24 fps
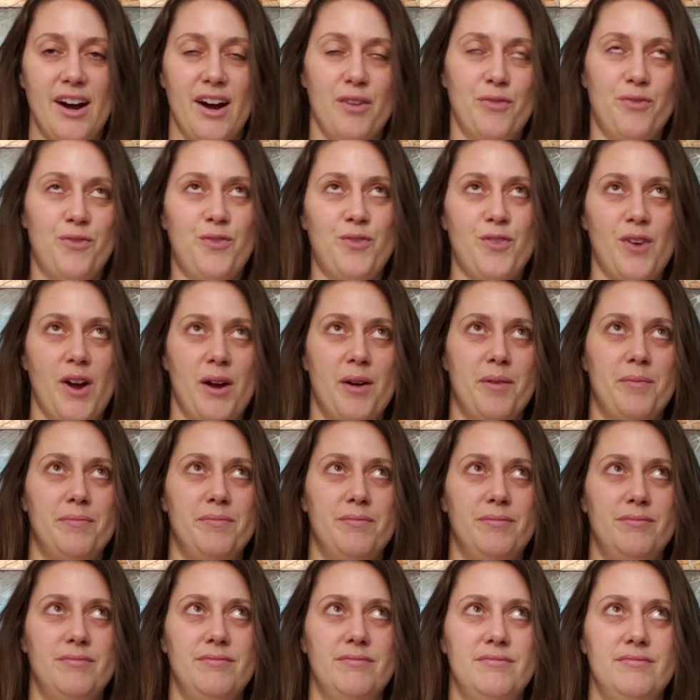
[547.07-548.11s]

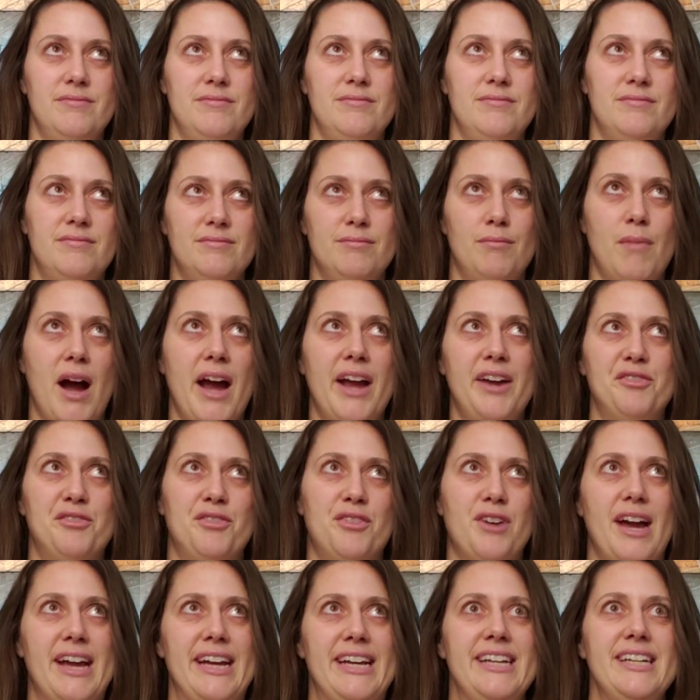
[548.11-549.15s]
from my
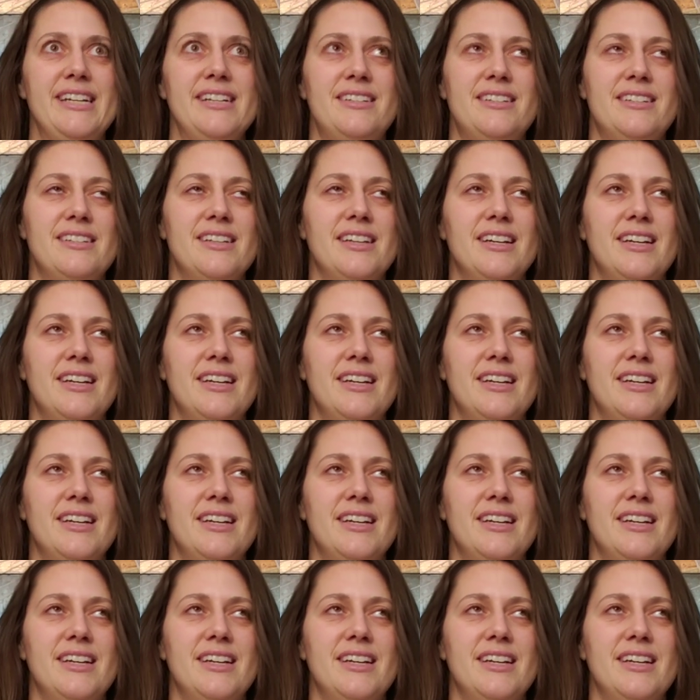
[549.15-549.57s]
right